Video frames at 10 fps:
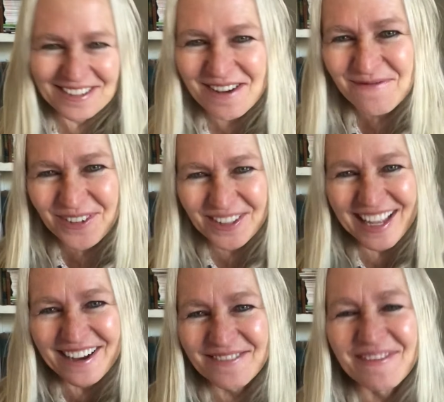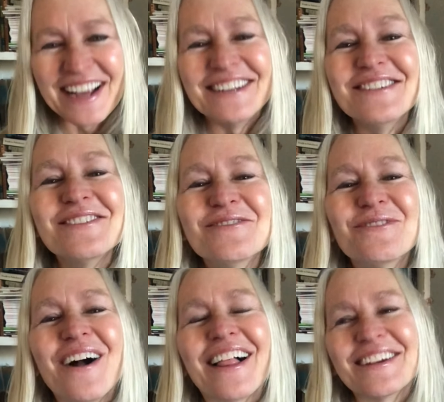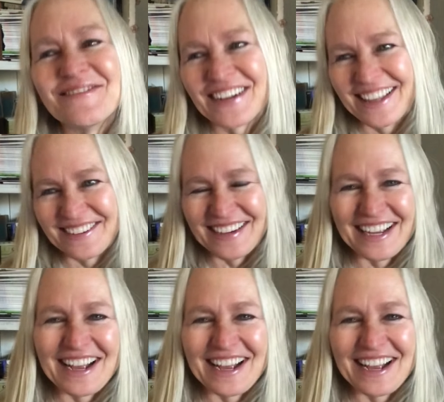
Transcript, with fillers: So I pulled out my new wallet, by the way.